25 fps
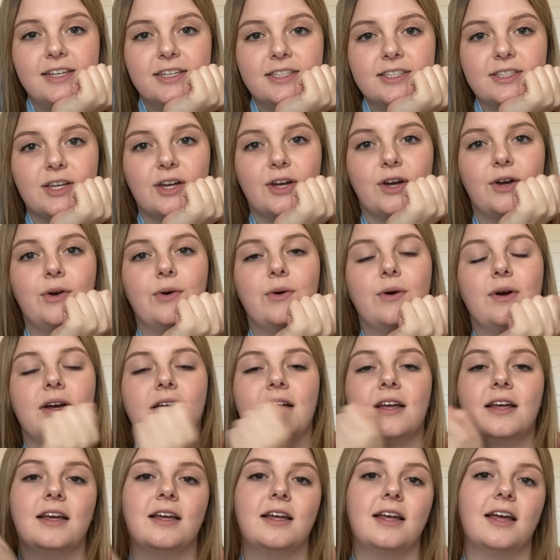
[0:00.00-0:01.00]
So
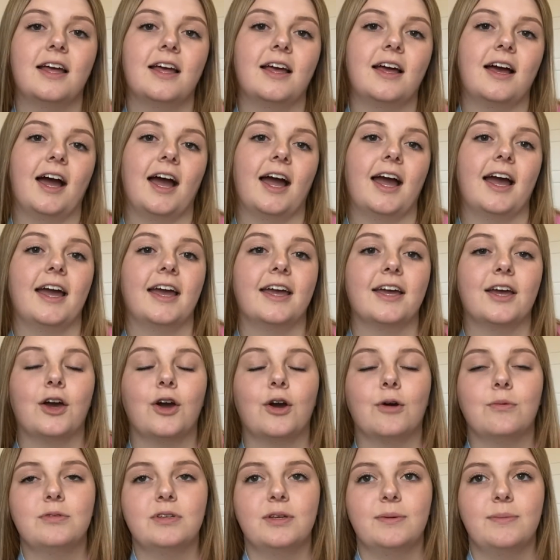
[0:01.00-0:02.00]
I
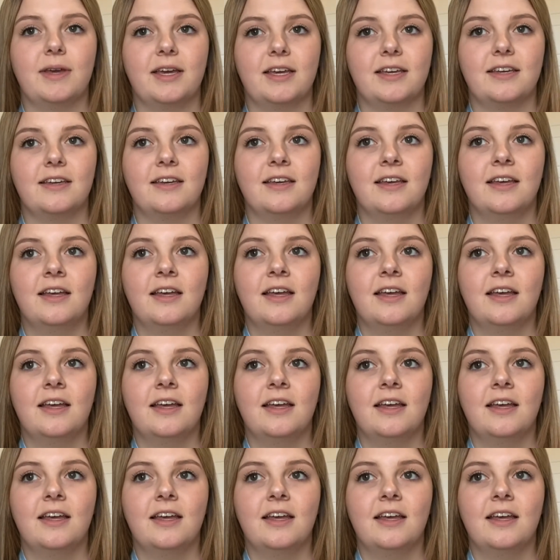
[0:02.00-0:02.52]
hope to make